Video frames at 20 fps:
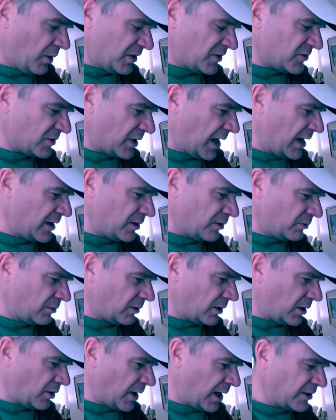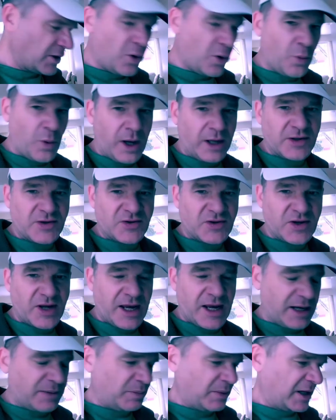I don't know. I don't want to
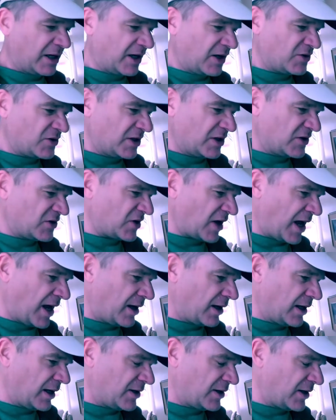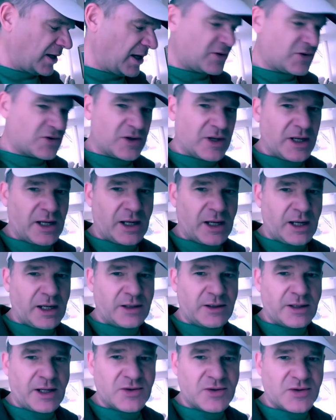say it because it
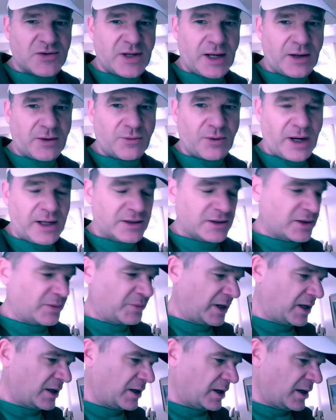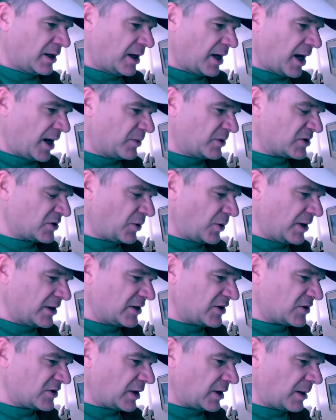doesn't sound right to me. I'm
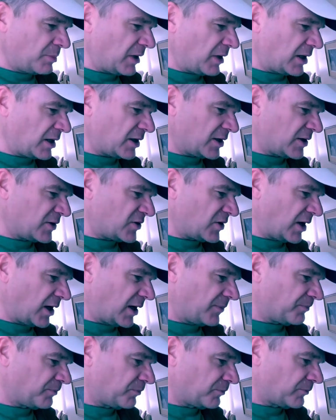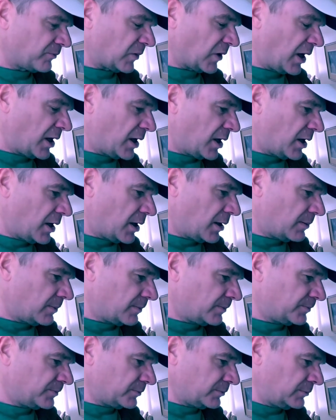not going to say it.
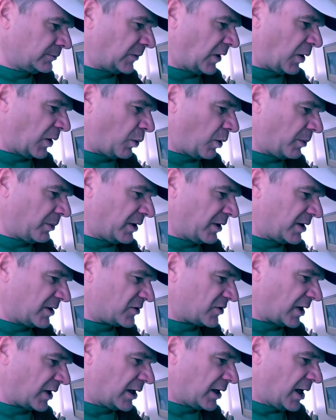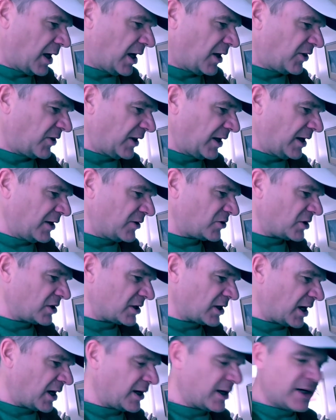They want me to say it. Things are
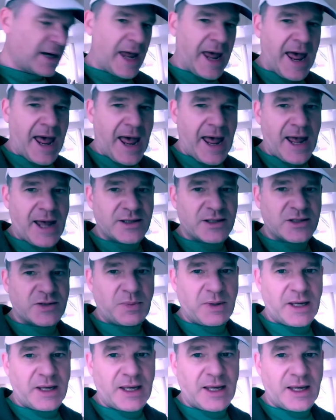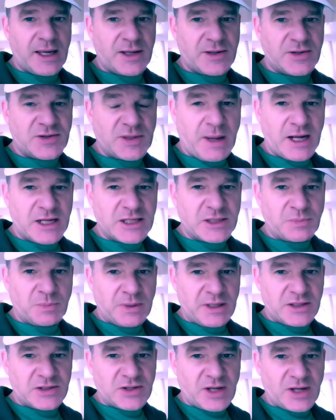done as me, so it makes
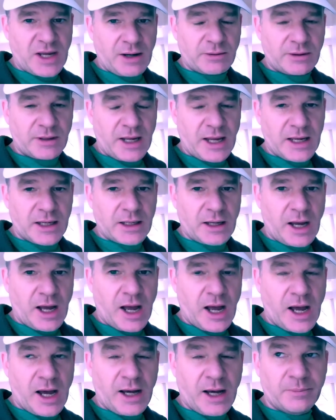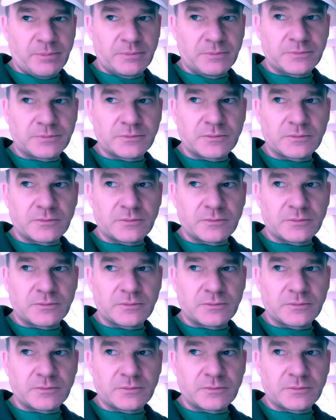me sound like I'm